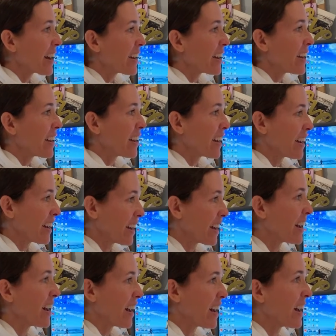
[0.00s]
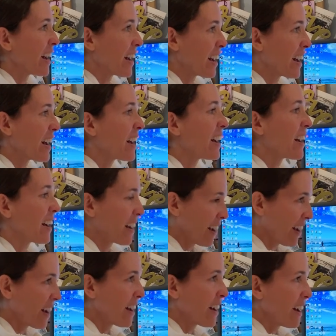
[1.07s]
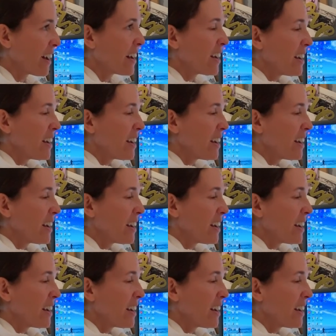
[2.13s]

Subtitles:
And, brighten things up a little bit.